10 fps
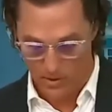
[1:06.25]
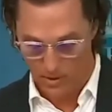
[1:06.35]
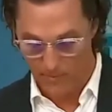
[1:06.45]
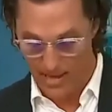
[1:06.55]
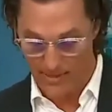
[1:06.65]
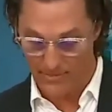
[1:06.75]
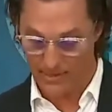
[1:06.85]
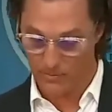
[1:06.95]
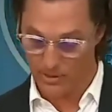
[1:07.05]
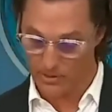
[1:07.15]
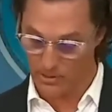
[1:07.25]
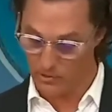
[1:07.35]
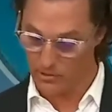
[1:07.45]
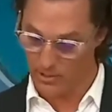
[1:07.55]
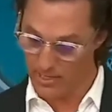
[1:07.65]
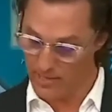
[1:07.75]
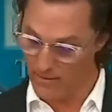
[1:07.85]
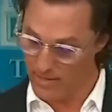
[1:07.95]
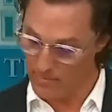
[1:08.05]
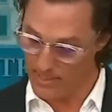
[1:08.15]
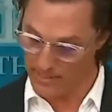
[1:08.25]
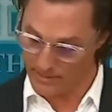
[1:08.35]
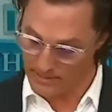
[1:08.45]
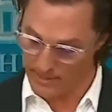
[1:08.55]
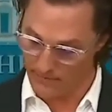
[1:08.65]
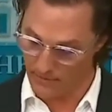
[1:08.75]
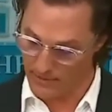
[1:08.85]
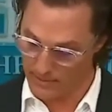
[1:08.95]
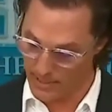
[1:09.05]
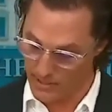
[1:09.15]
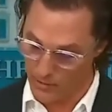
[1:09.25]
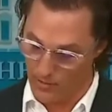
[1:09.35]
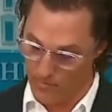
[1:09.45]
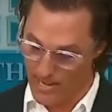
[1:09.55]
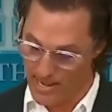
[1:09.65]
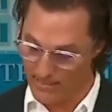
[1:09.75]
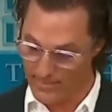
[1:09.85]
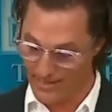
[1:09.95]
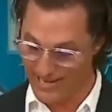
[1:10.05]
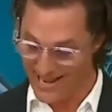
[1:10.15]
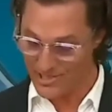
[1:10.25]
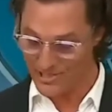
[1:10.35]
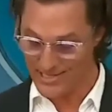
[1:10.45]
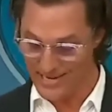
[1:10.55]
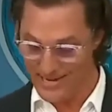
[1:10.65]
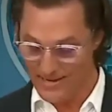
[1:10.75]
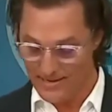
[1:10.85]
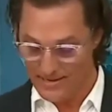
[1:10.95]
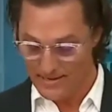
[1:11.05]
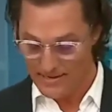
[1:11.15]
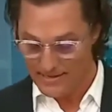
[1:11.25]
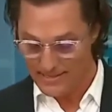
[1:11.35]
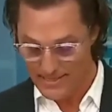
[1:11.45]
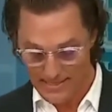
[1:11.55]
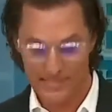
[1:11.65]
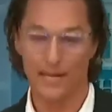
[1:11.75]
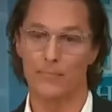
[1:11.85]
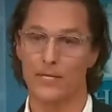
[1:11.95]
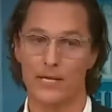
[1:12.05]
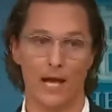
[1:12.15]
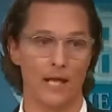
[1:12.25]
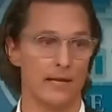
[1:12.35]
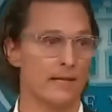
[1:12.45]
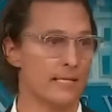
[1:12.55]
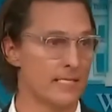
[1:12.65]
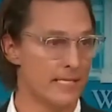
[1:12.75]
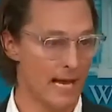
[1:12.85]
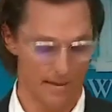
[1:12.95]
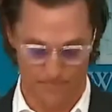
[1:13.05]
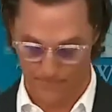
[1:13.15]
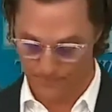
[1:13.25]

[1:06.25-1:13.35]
A path that can bring us closer together and make us safer as a country. A path that can actually get something done this time.